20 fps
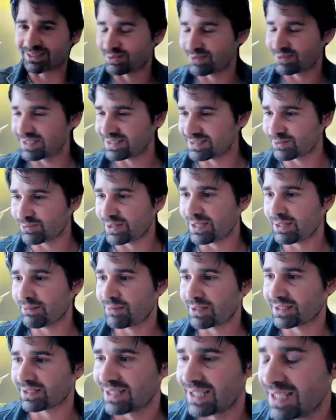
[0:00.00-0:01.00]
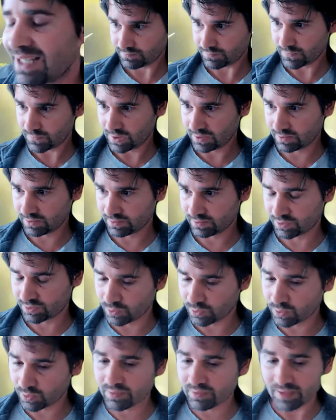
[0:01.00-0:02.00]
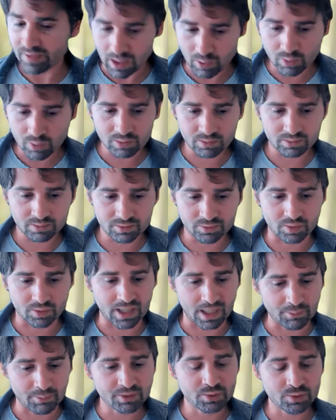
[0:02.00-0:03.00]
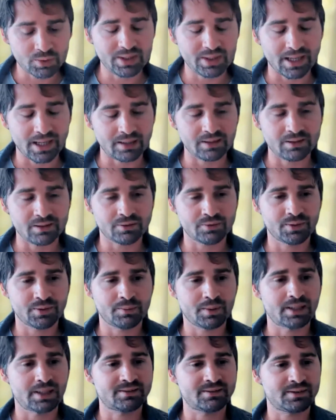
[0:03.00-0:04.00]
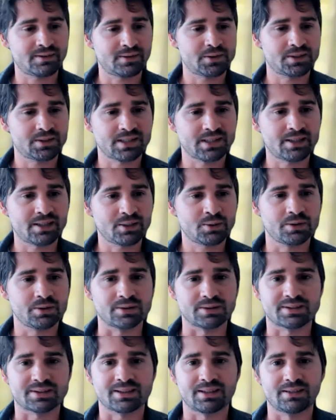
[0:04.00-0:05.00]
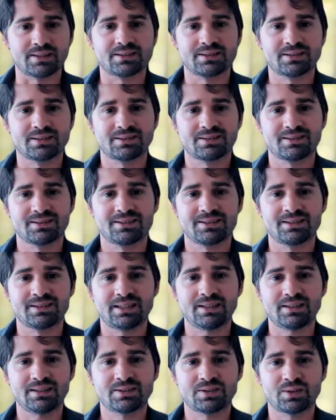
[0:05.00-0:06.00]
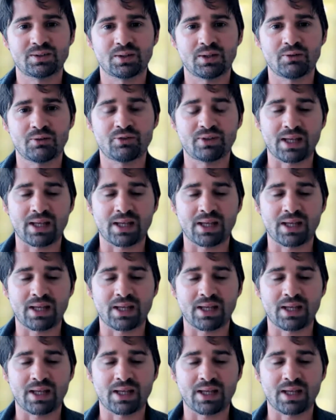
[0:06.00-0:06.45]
crazy way. But so now you're coming to the end of your Passive House Designer course, guys. Yeah, so you have